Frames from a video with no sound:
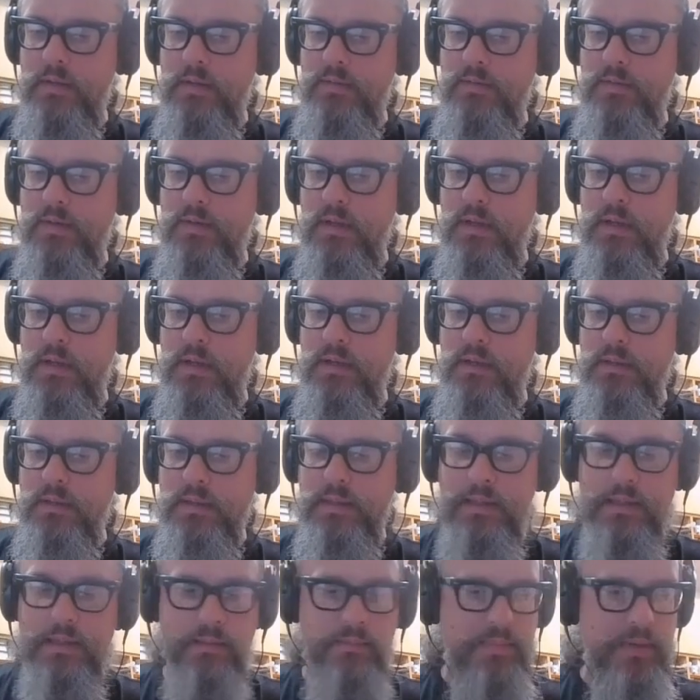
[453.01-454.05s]
I studied a
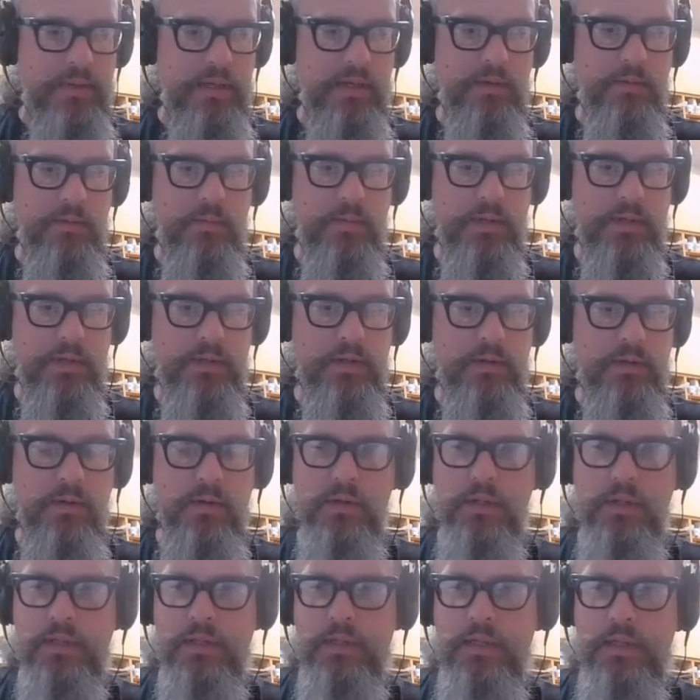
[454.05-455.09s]
little bit with
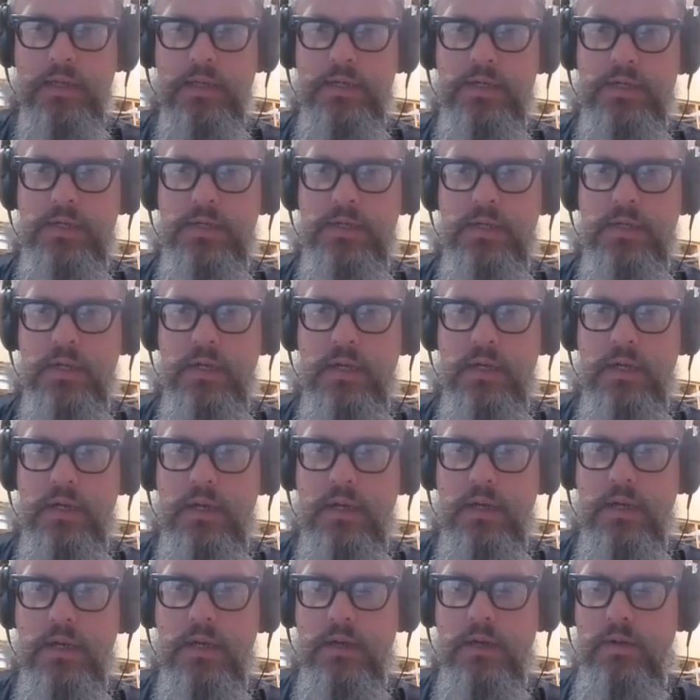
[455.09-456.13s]
Gordon Lish,
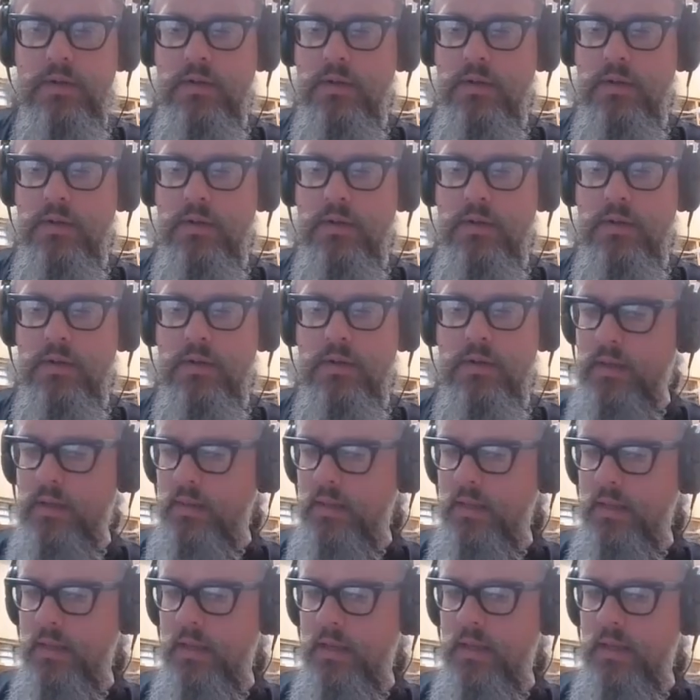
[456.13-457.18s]
who back
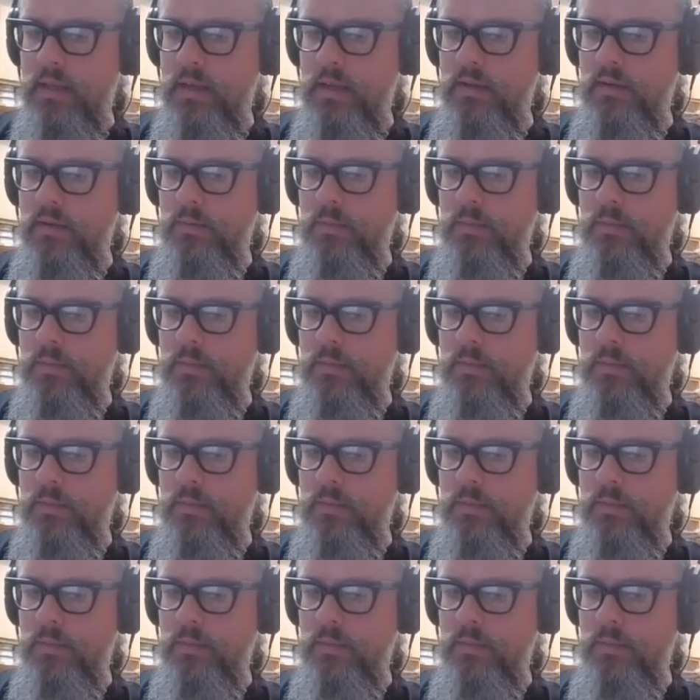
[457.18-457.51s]
in the 80s